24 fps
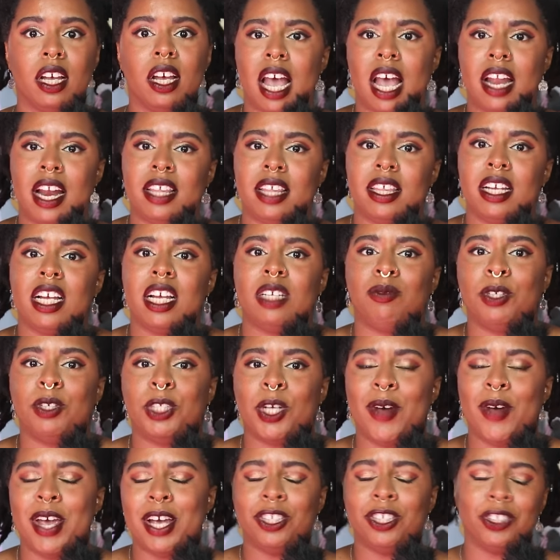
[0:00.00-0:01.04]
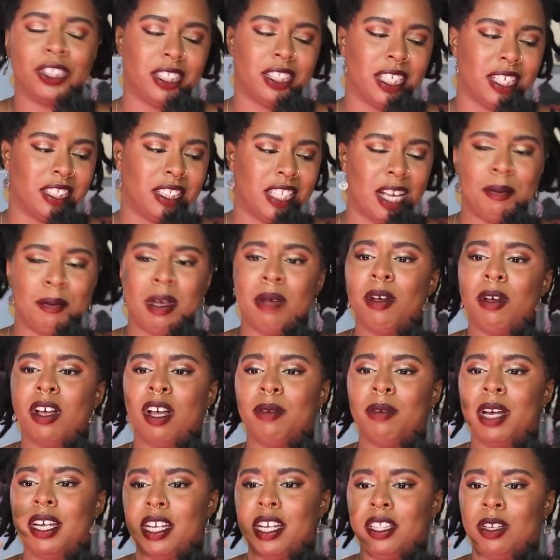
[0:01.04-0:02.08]
And I think that's what's so interesting is that people
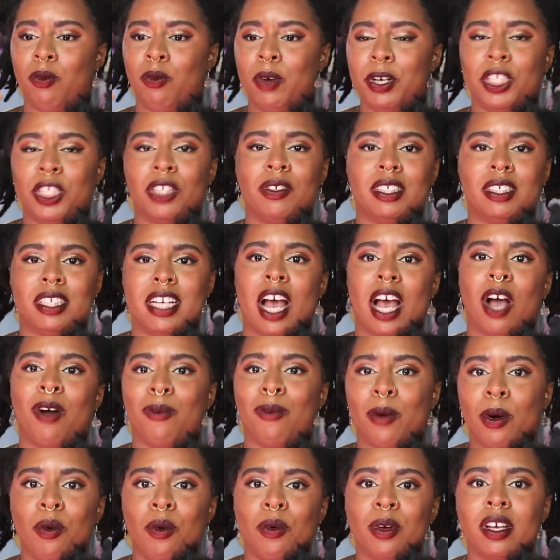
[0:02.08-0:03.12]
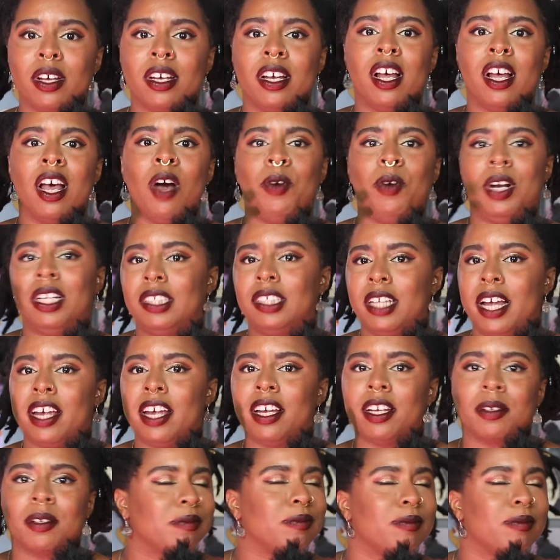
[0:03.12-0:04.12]
complain that The Witcher is now woke when it's like,